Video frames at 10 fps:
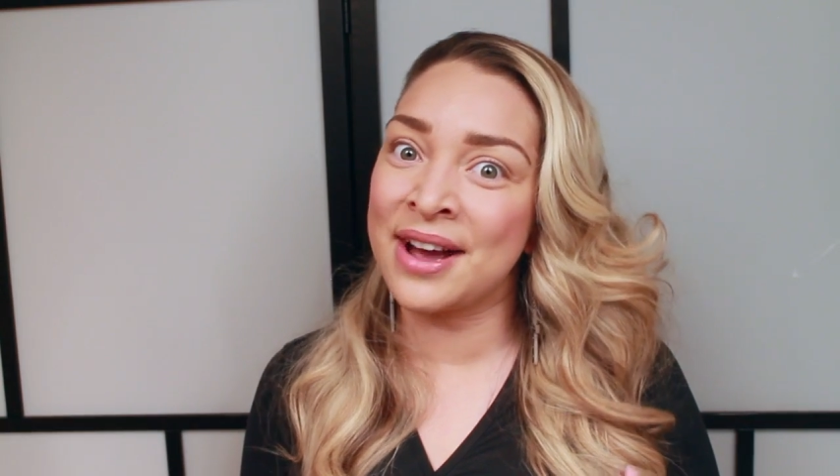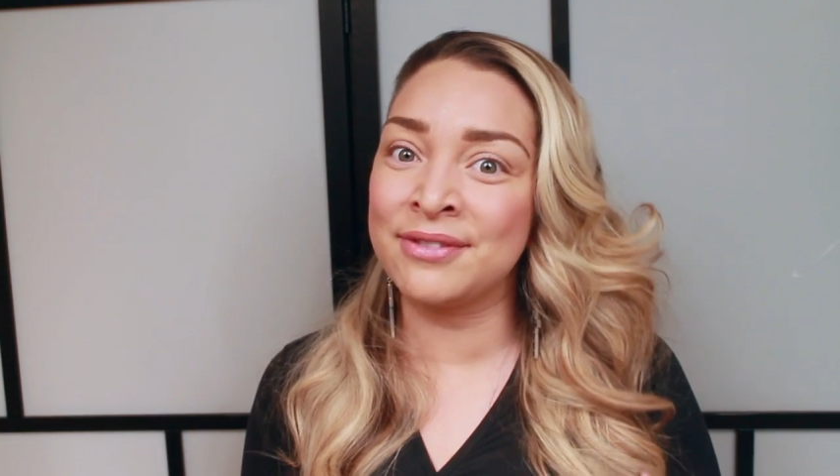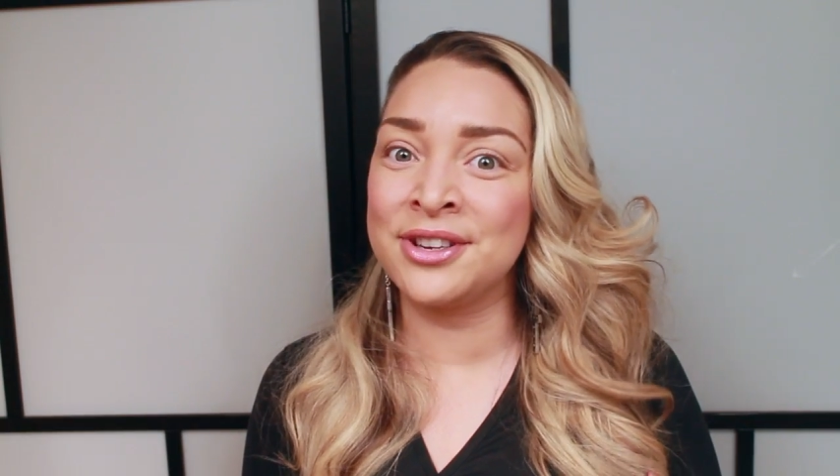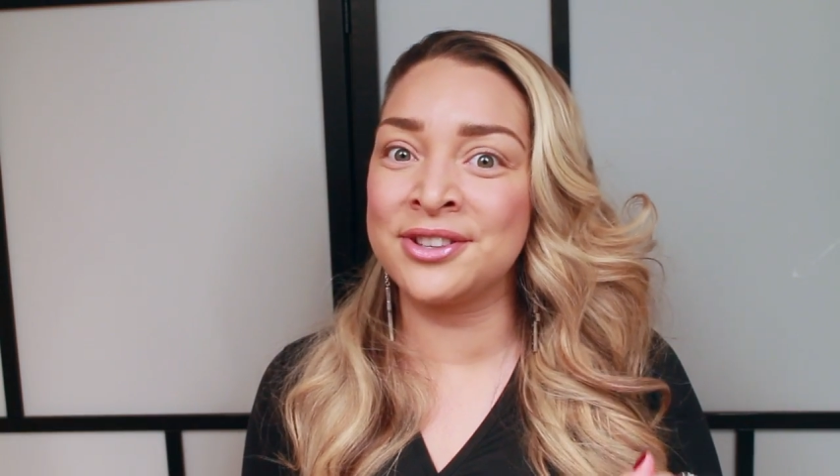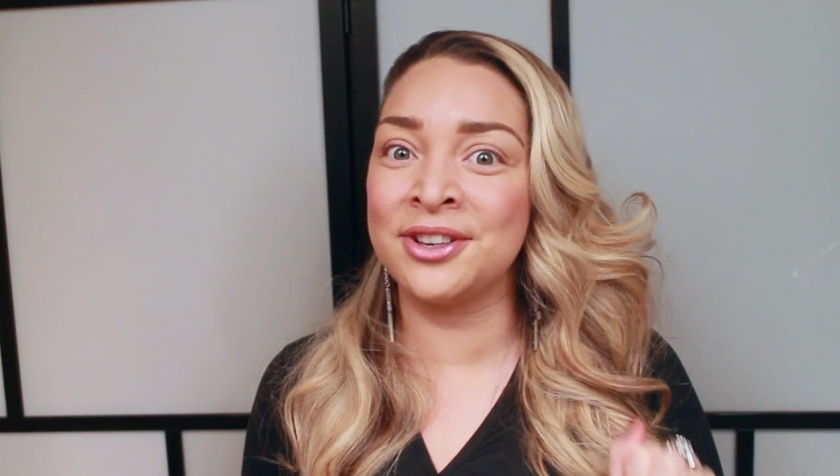
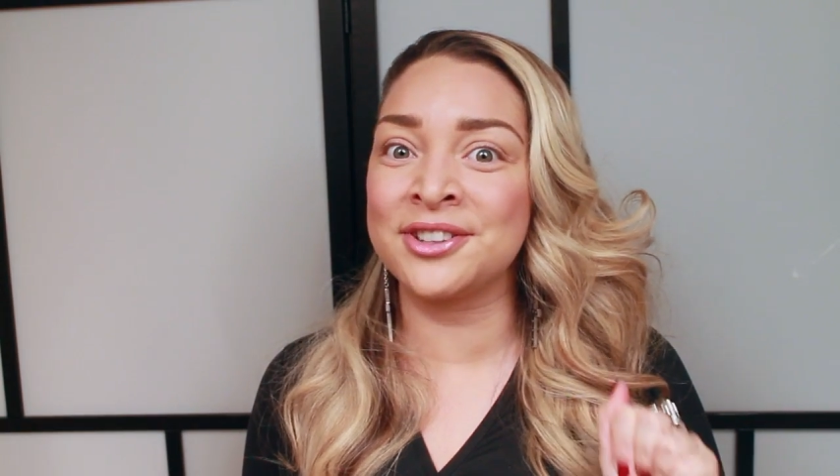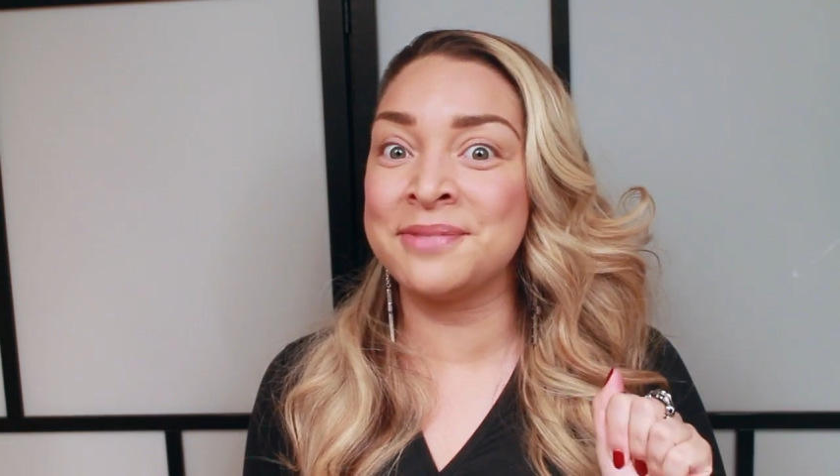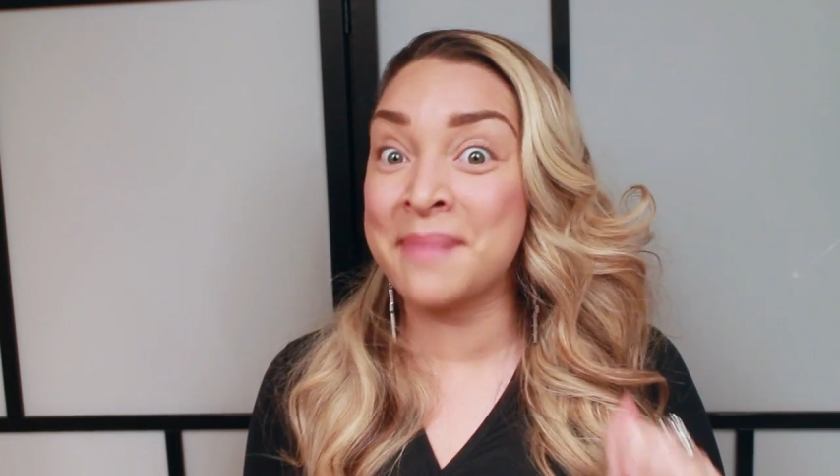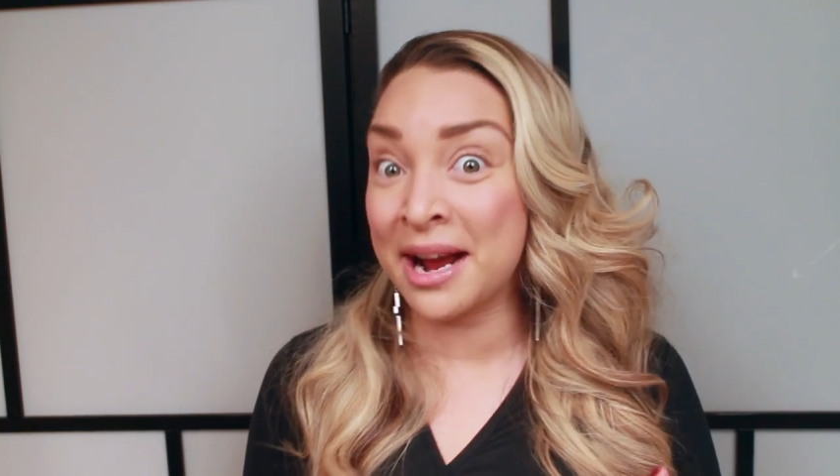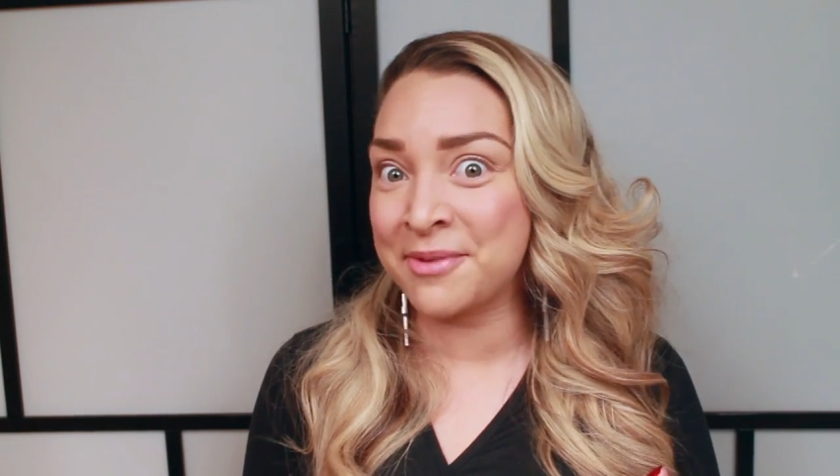We're using lots
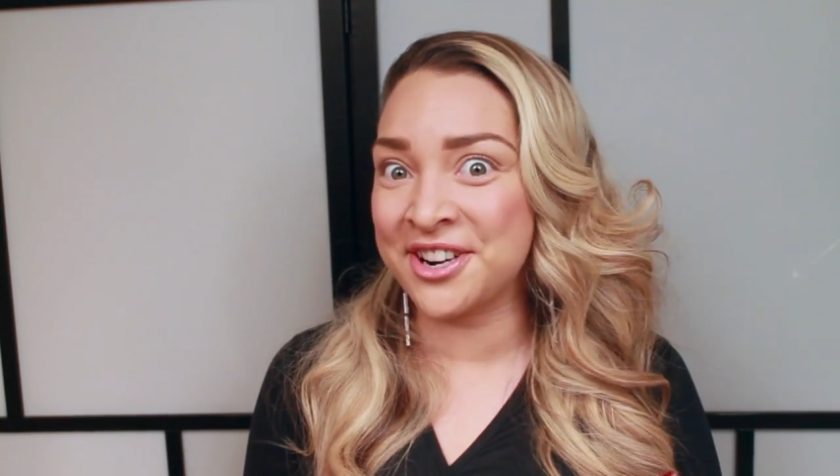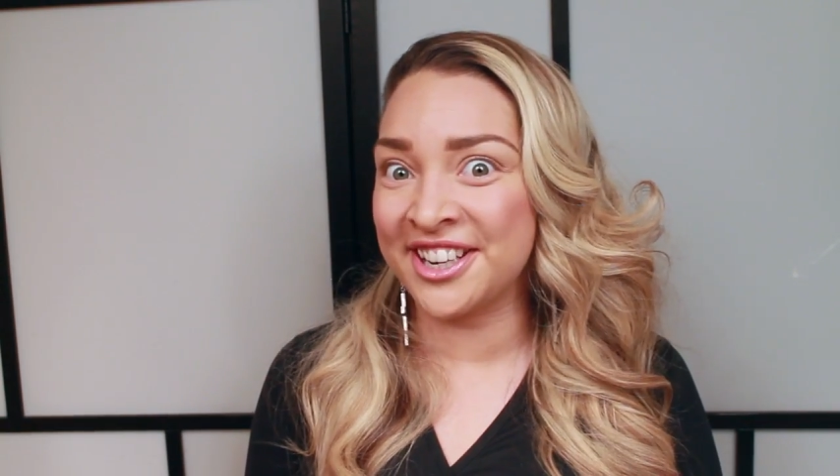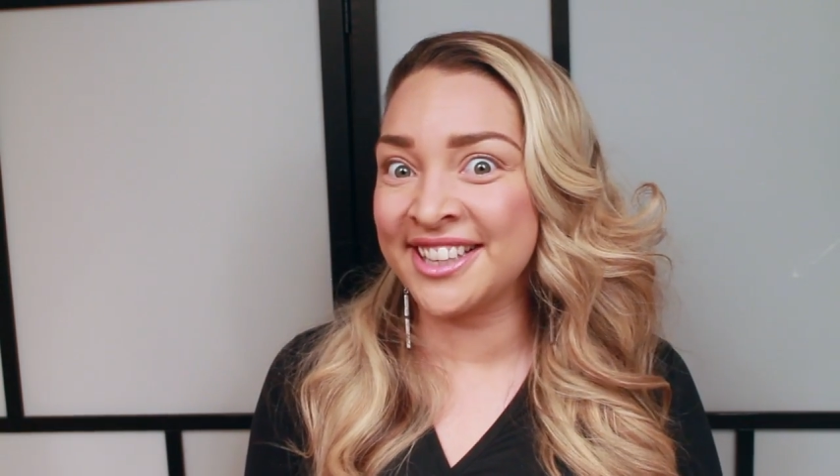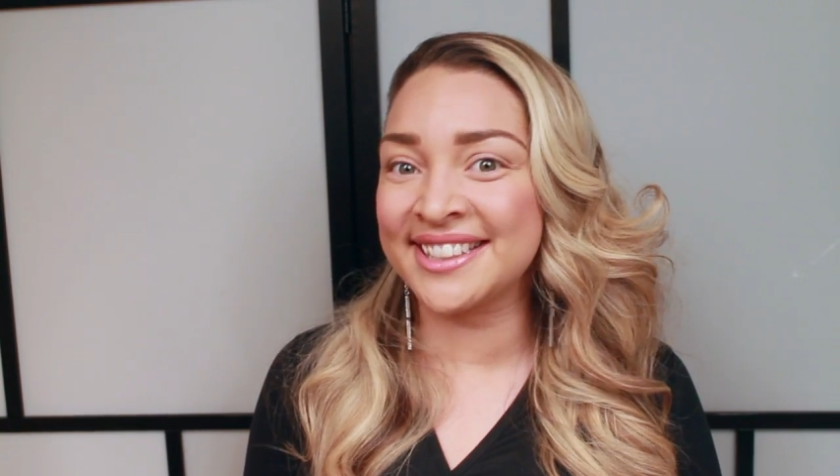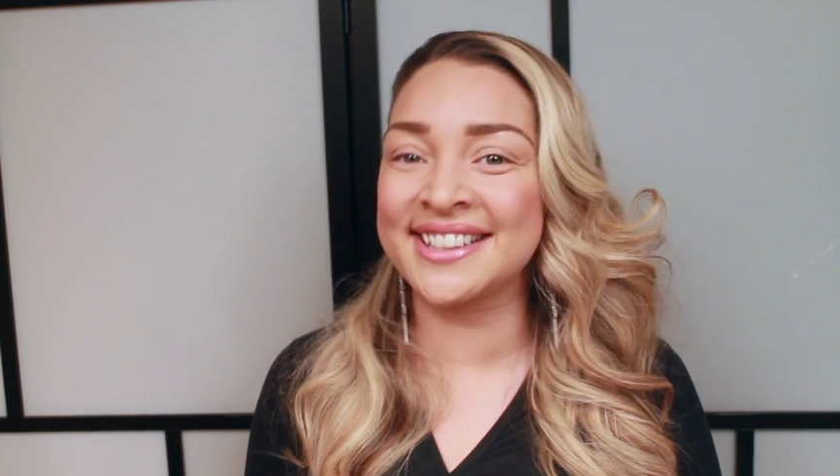of MAC
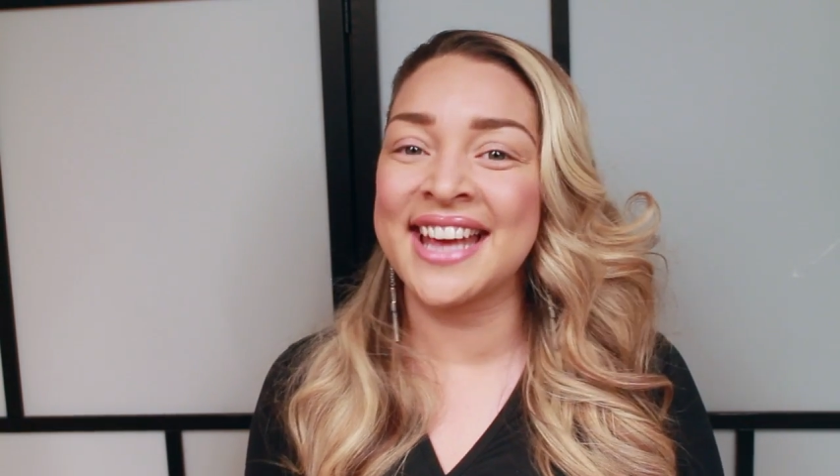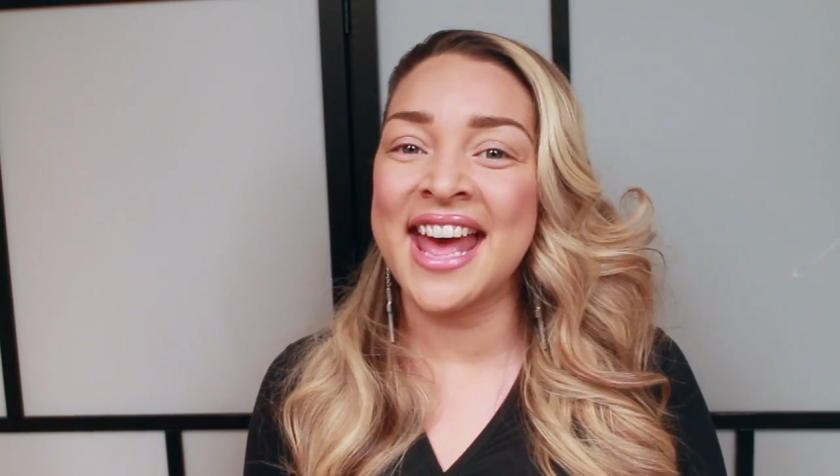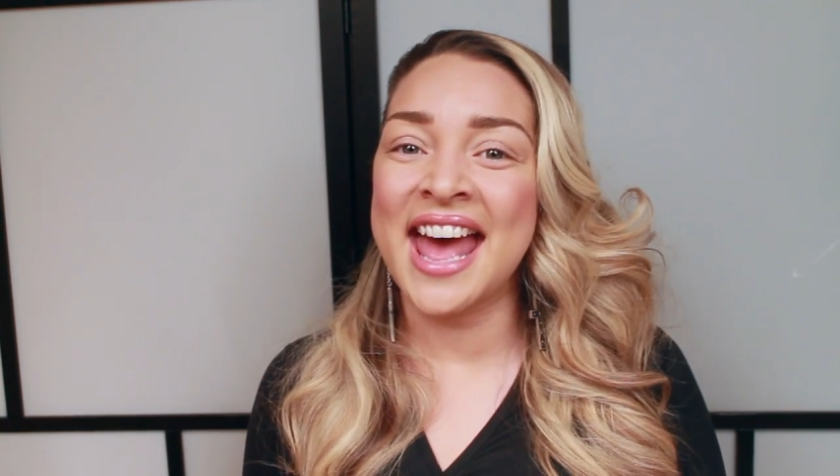products.